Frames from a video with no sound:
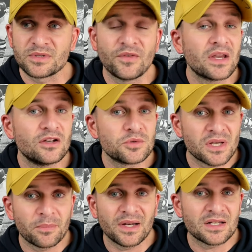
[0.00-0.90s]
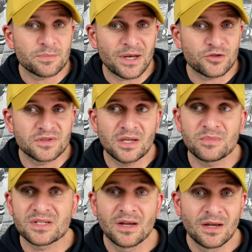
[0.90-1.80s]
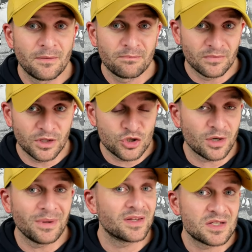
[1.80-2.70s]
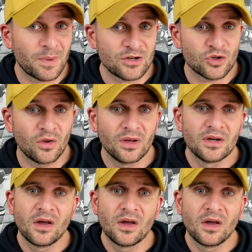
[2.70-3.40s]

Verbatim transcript: If he can do something on special teams, legitimately special,